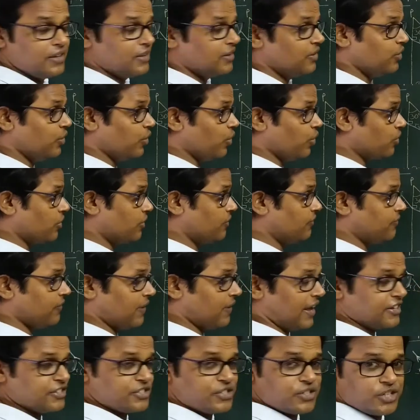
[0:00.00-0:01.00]
No
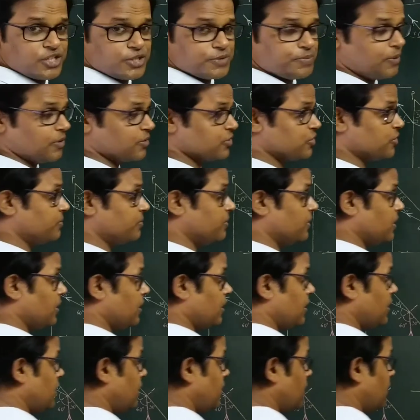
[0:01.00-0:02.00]
reflection is
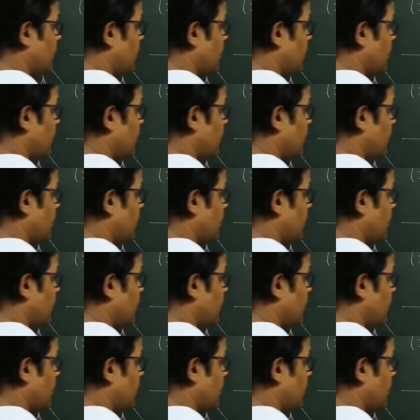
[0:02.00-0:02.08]
possible.